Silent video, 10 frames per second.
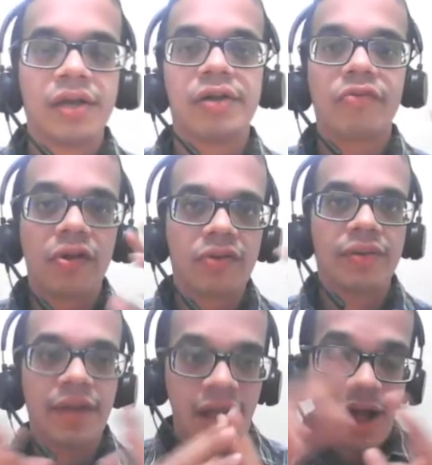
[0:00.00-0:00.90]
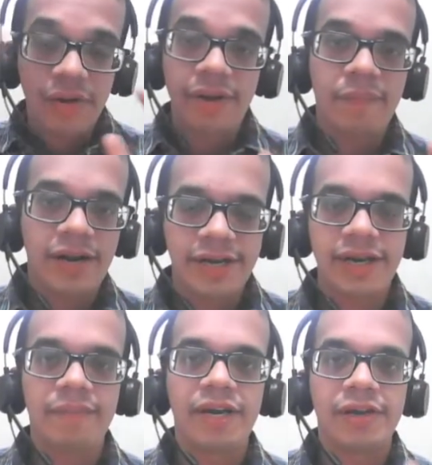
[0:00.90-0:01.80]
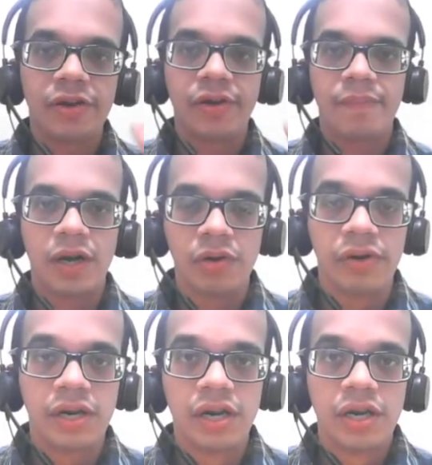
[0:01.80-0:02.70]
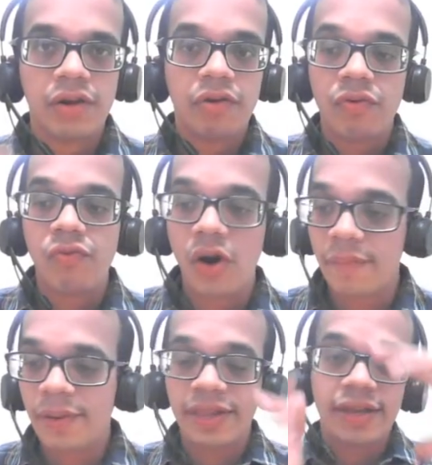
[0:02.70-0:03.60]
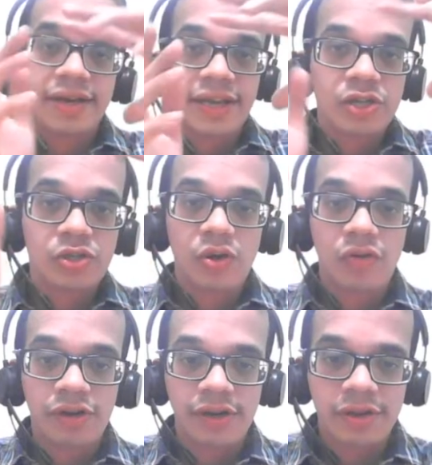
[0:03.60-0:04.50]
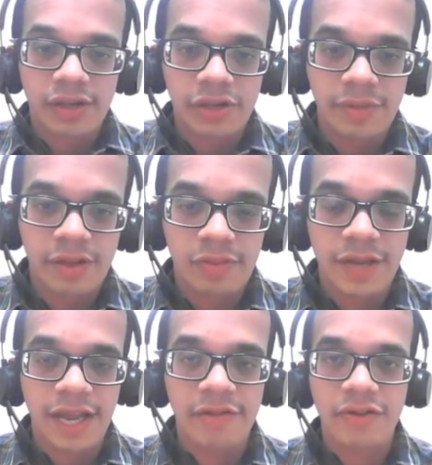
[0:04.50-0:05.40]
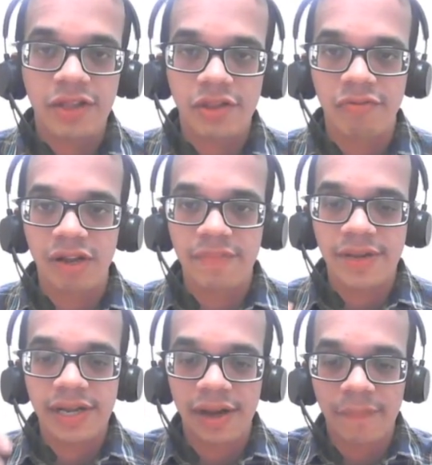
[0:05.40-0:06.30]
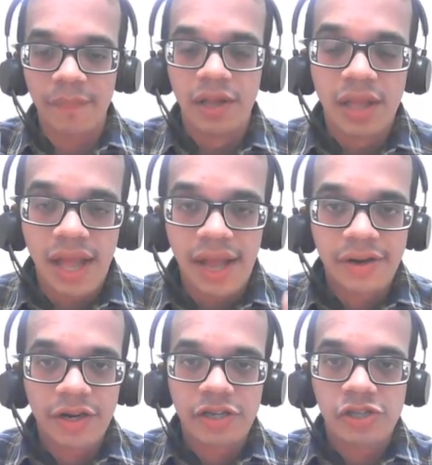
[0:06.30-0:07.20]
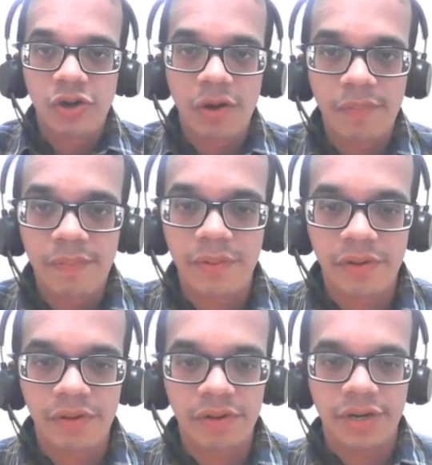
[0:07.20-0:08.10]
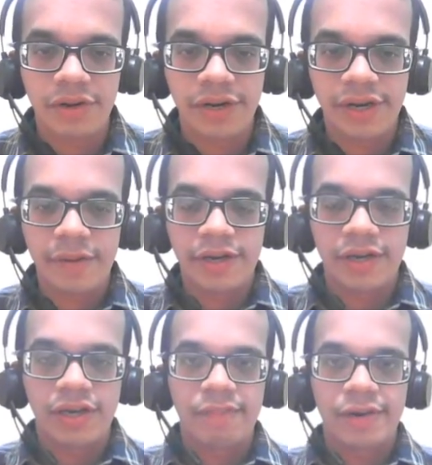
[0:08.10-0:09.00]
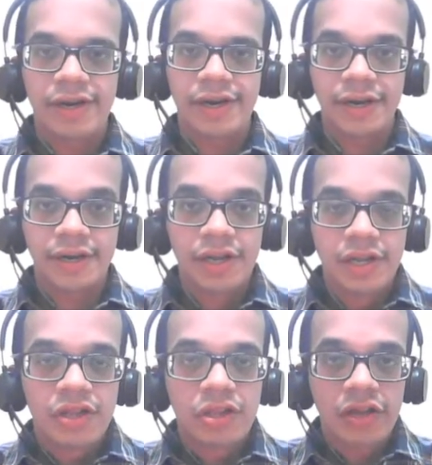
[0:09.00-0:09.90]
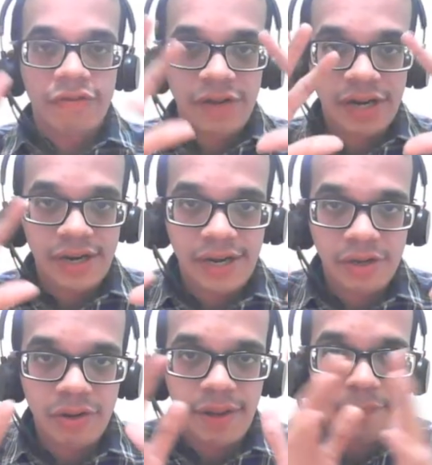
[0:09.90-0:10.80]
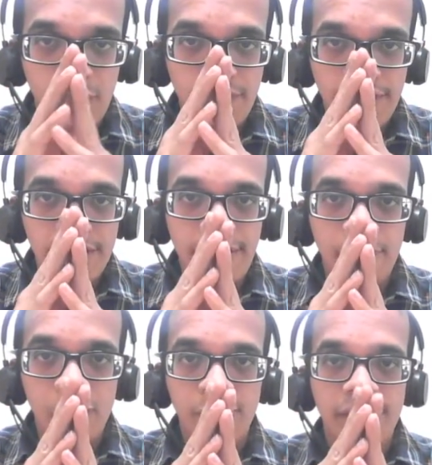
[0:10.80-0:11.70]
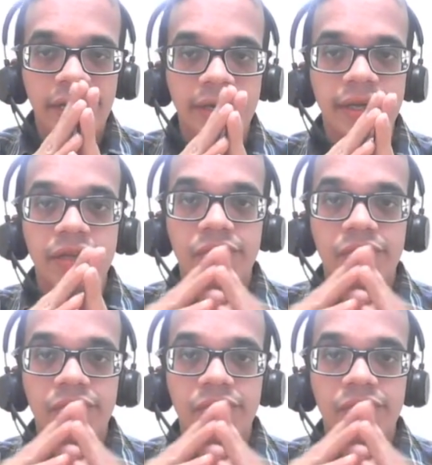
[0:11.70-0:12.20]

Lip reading: We will have the predictability or the power, what percentage of the consumers behaviors will become and shop during the particular period. So if we are trying to appropriate appropriately,